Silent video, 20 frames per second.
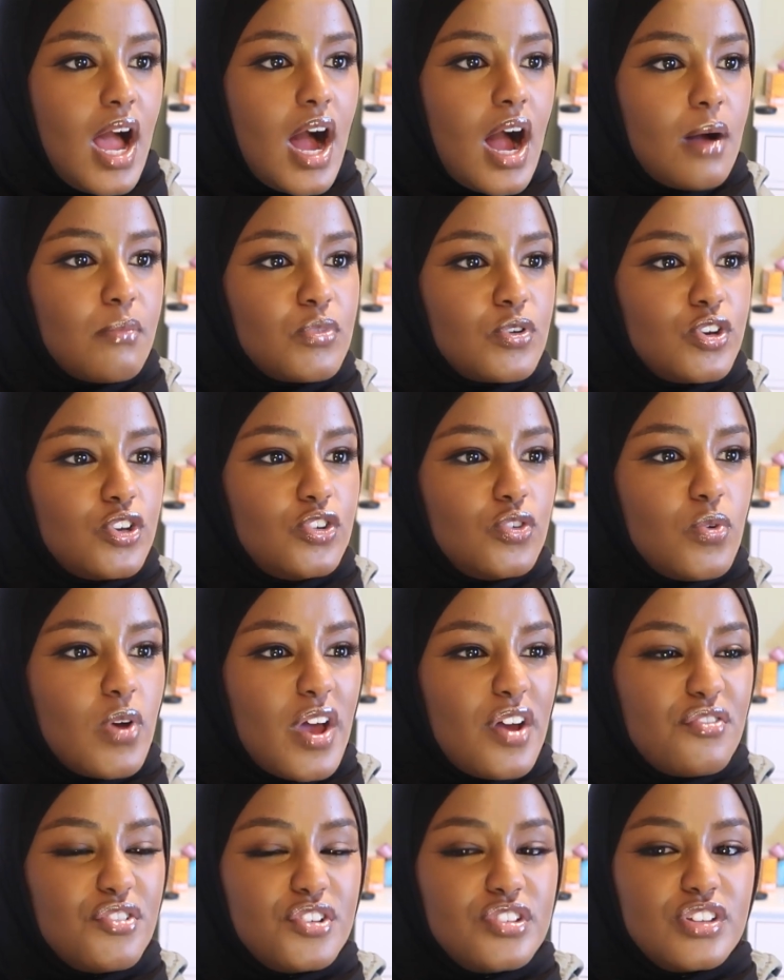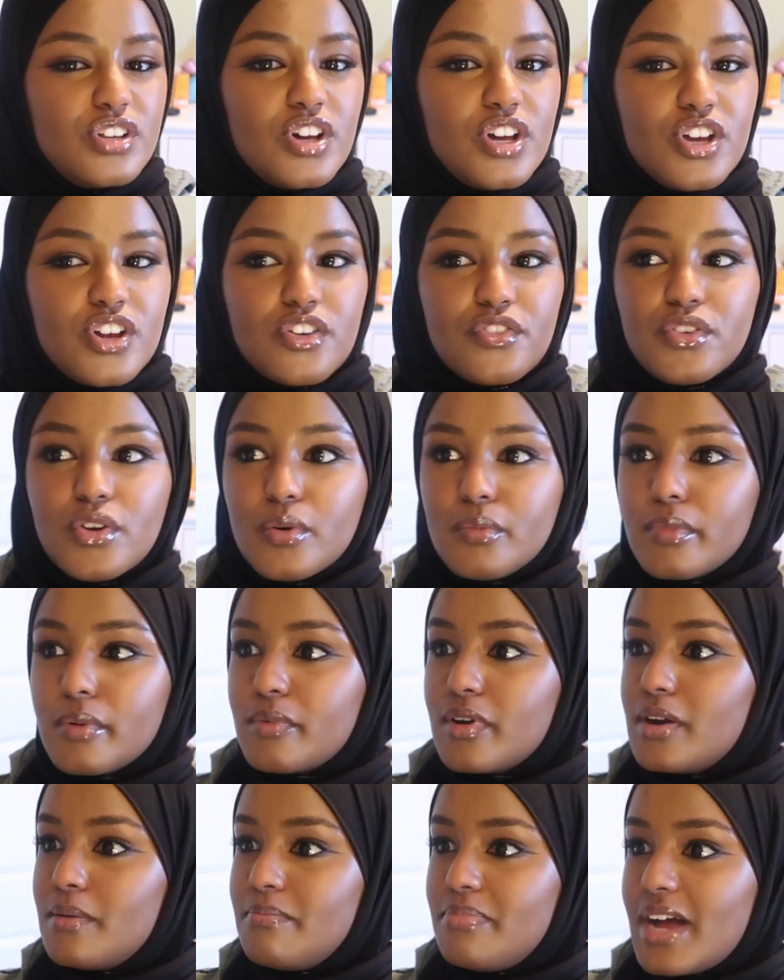I'm going to do every single interview and I'm
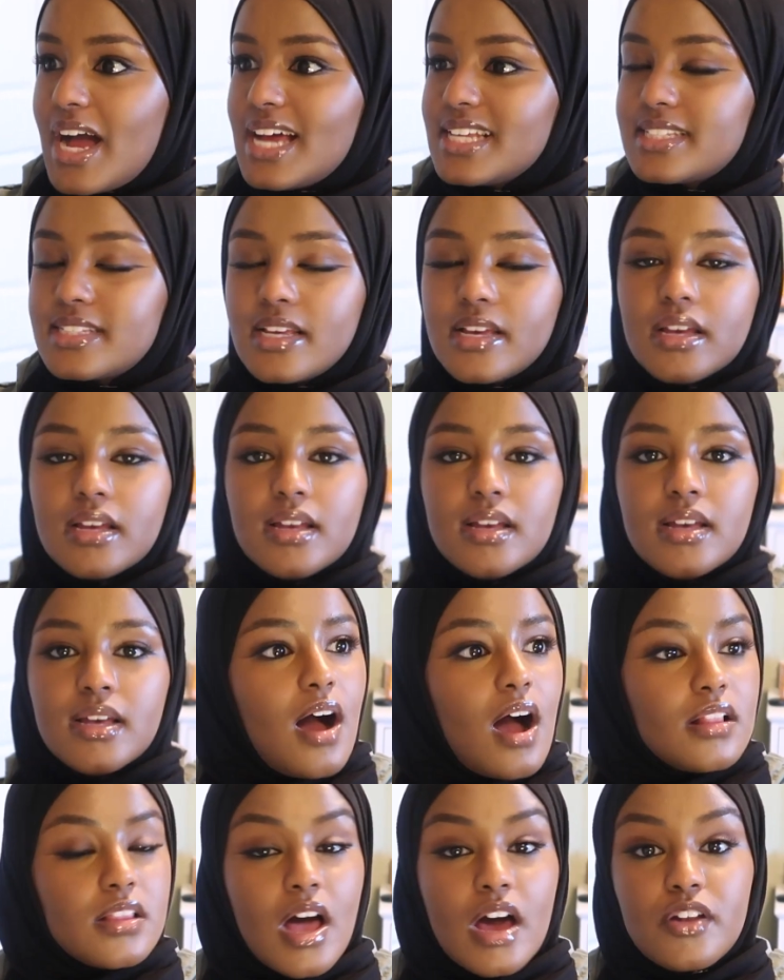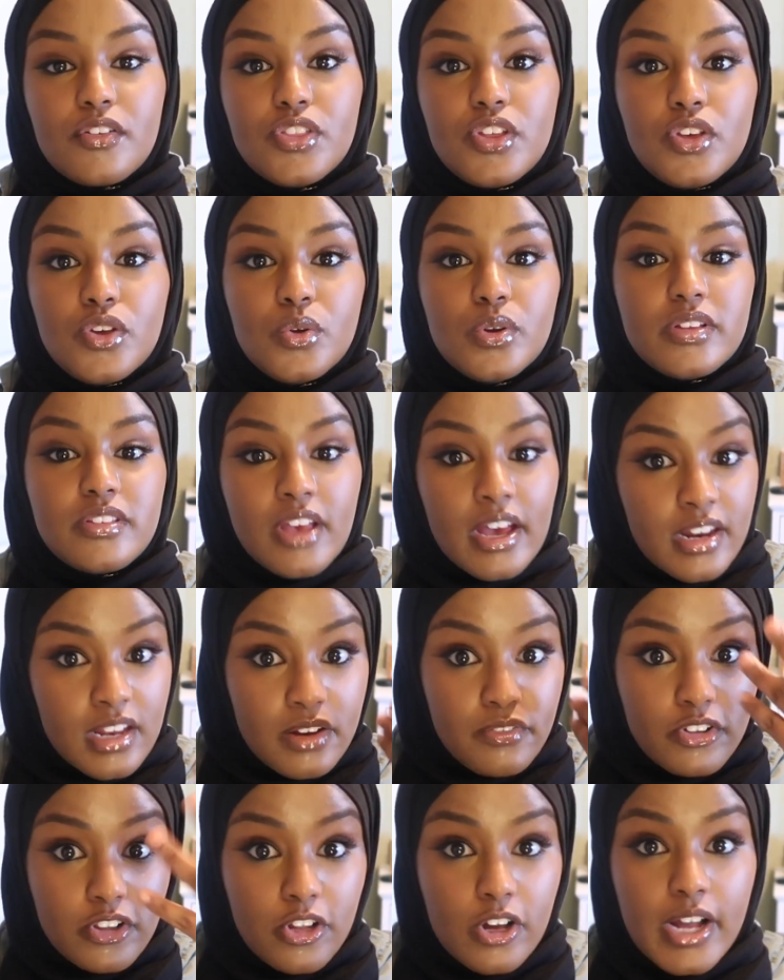going to pass it. A lot of the units I didn't
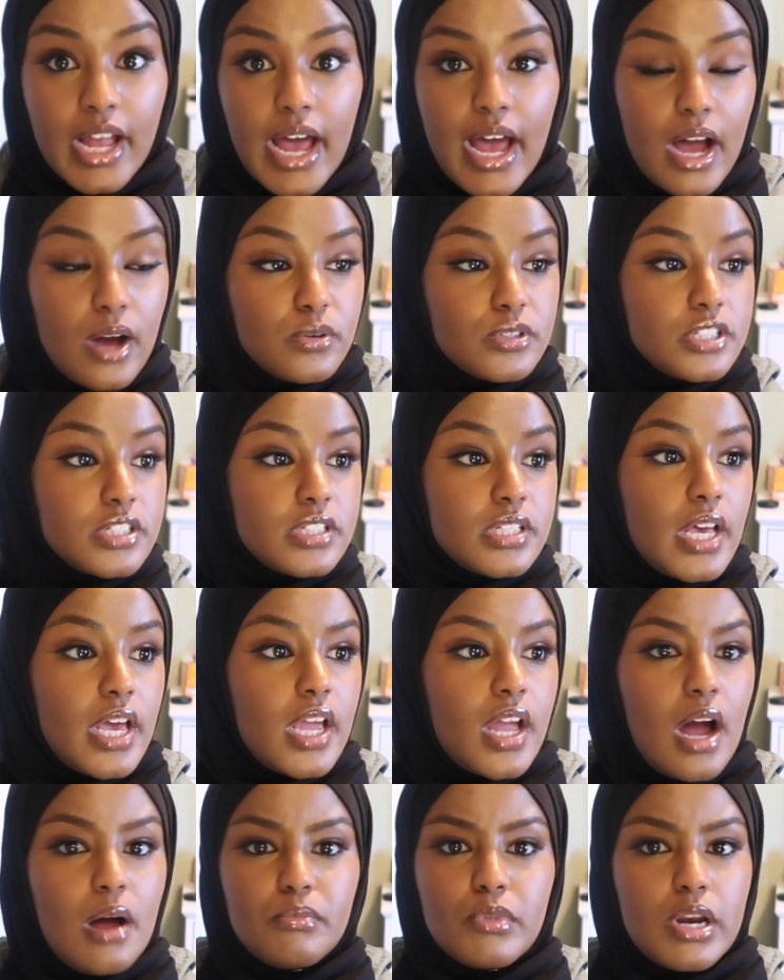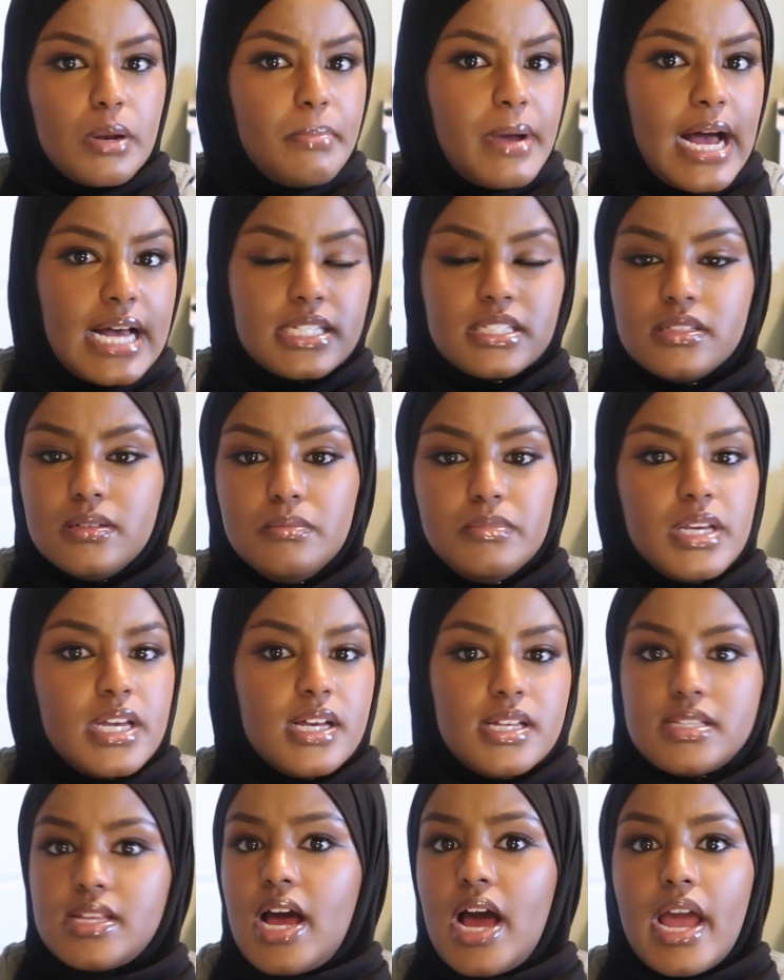even look at. I was just like, I'm going to pass them
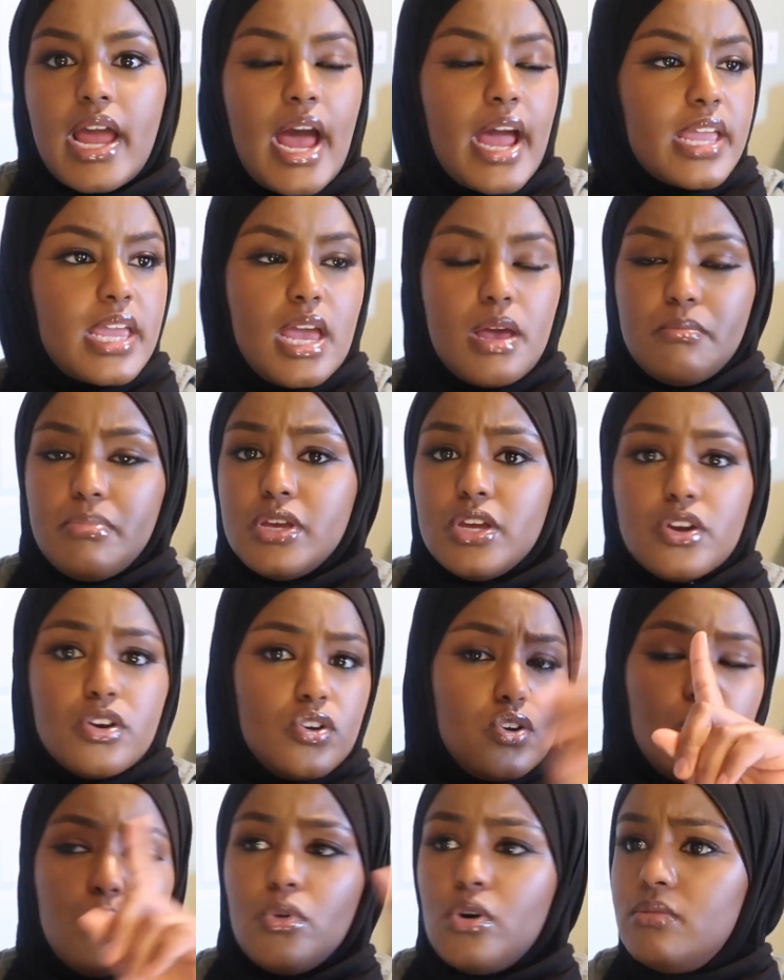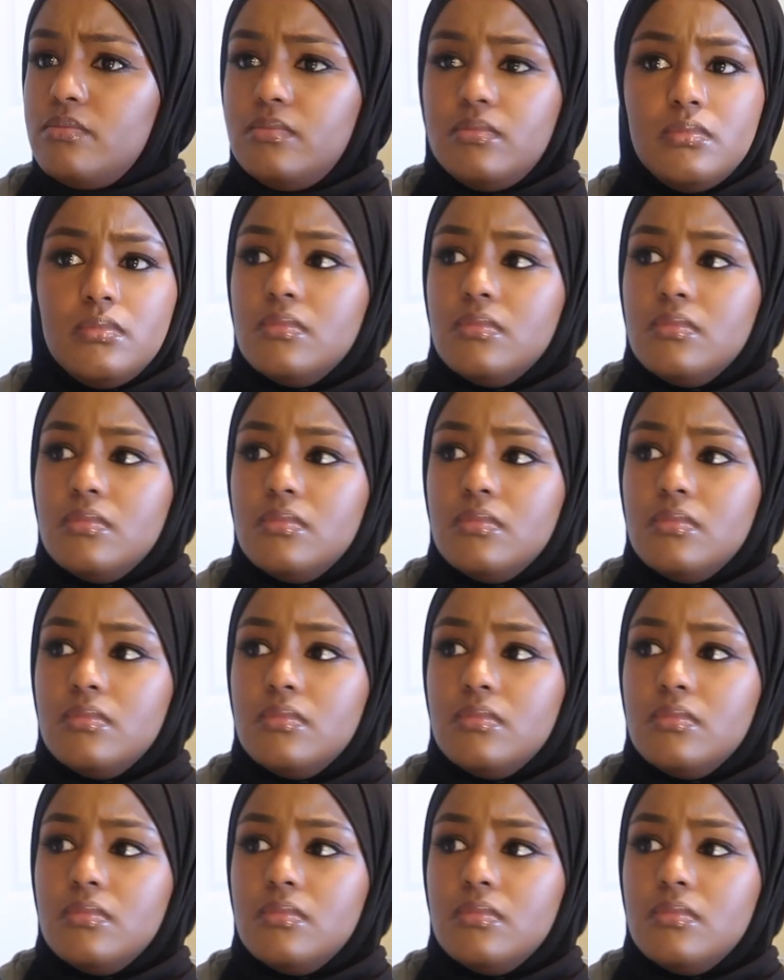because I can't be here no more.